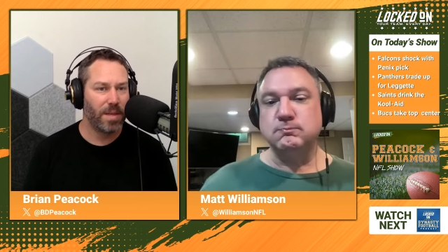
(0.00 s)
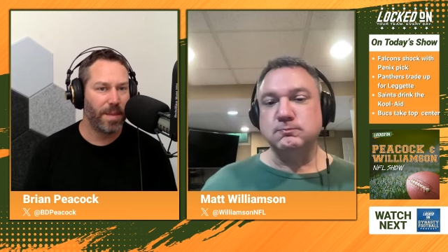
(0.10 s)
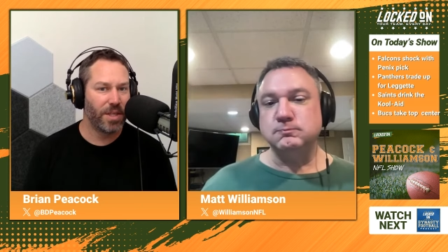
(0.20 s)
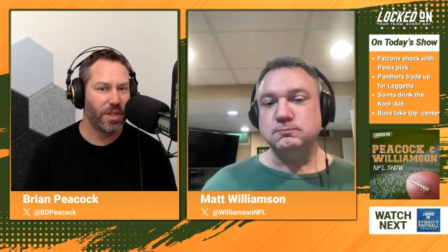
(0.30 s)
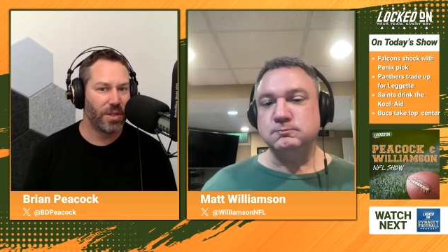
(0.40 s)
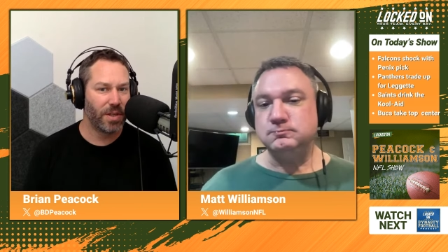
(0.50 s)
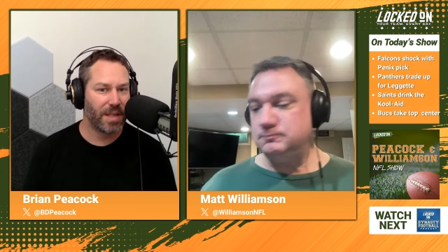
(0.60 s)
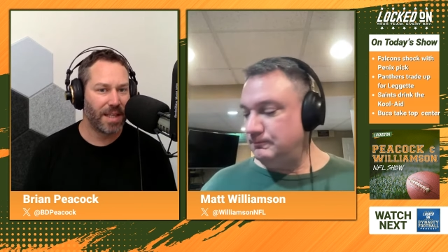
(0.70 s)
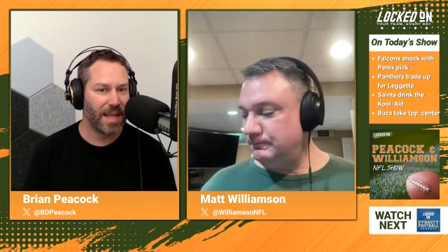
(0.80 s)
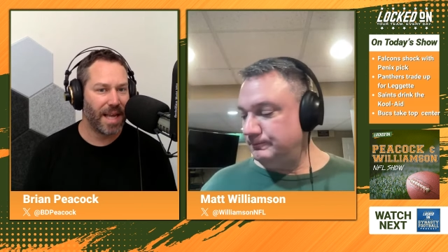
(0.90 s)

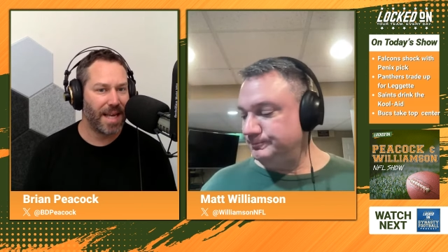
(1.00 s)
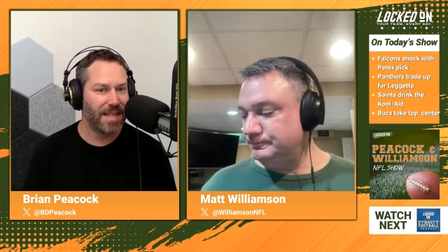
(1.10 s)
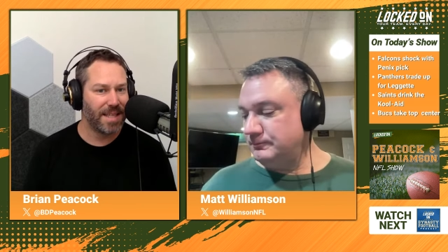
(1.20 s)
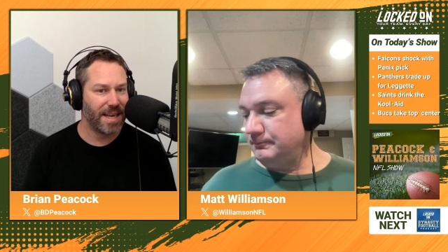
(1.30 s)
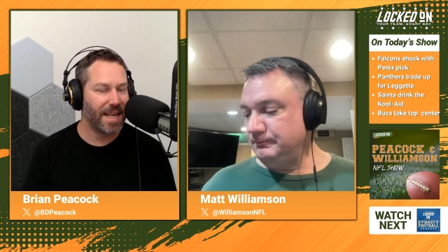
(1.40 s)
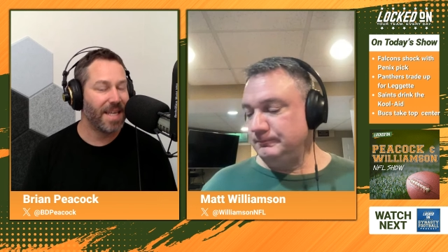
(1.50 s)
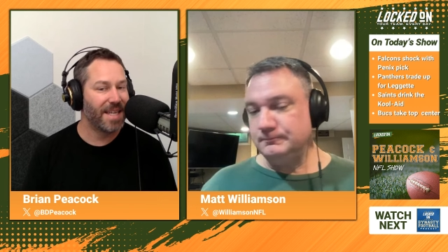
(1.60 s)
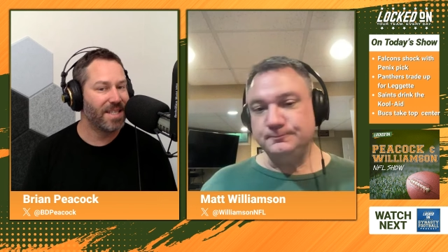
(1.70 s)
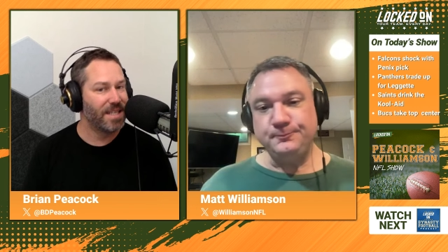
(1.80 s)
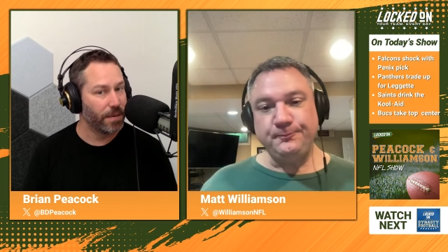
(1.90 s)
Speaker 1: dimensional guys, and I,
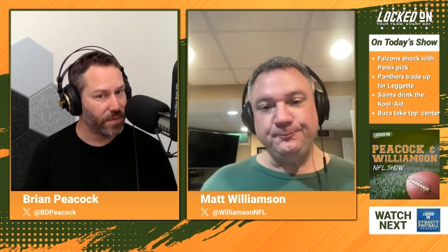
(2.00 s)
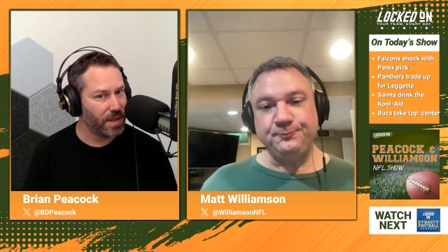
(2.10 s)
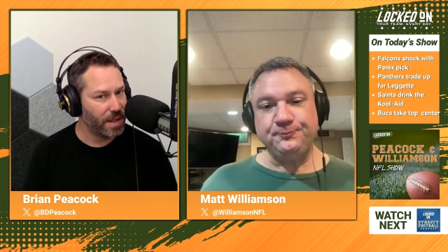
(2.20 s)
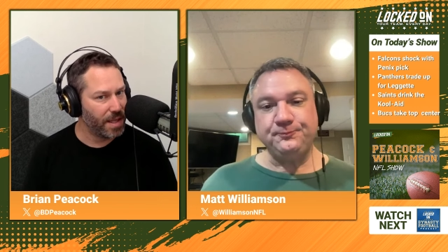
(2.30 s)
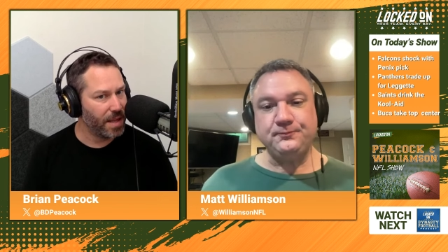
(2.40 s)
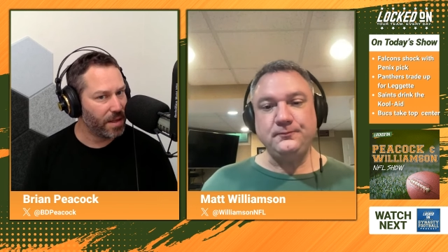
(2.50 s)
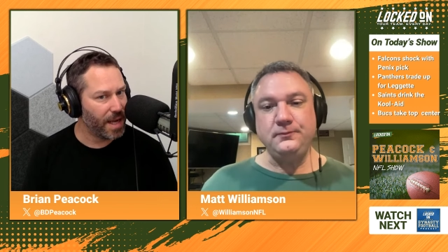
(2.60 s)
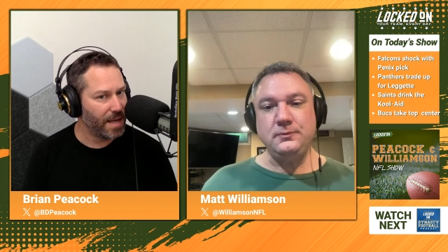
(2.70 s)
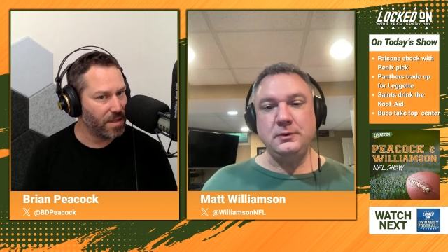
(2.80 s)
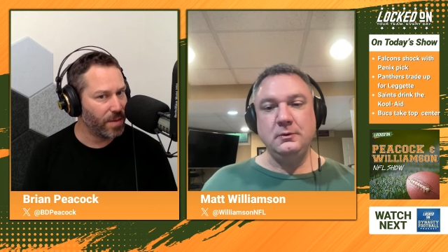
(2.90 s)
he's different than the other
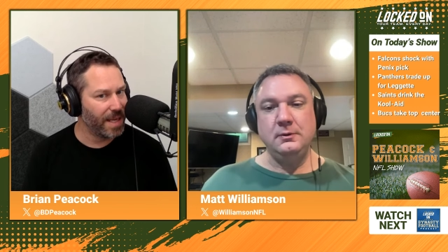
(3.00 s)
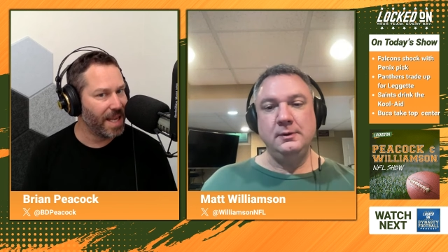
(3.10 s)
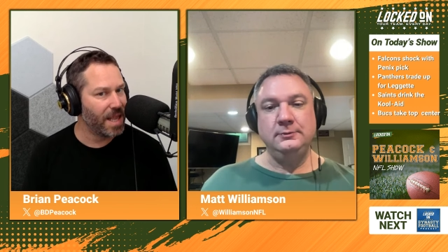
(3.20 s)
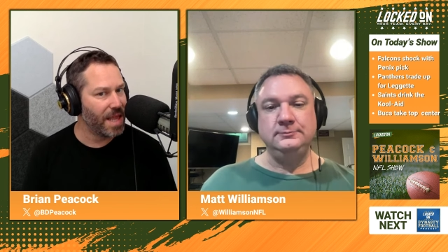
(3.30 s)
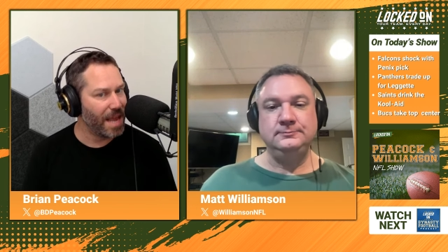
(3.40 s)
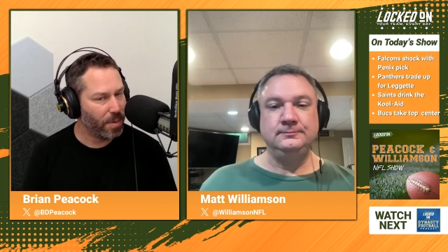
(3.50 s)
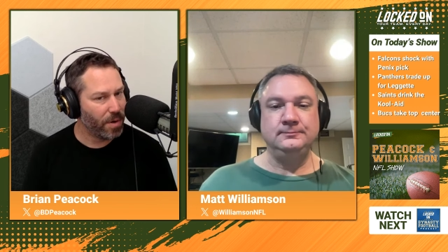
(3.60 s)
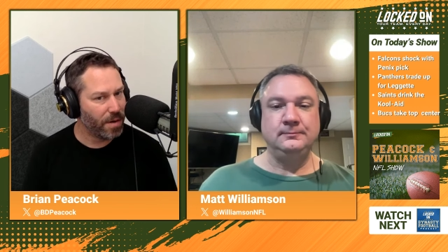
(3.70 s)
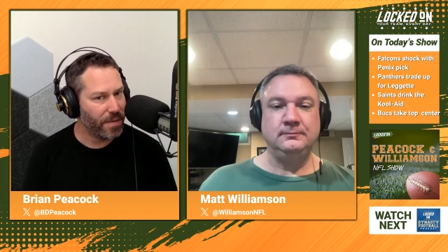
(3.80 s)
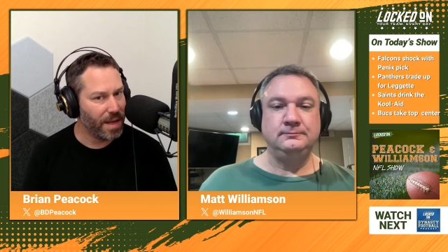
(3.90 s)
guys, so I get that
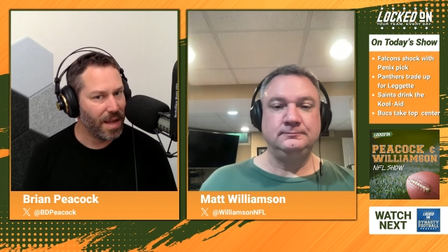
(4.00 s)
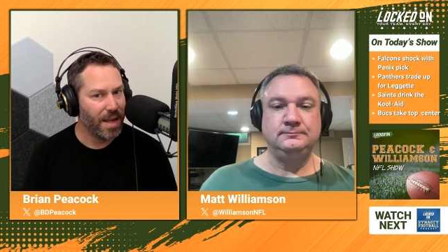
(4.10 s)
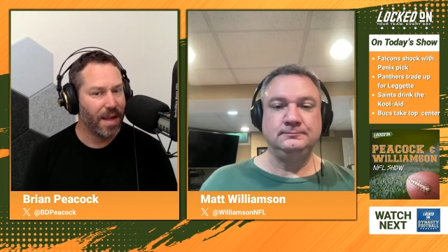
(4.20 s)
part of it.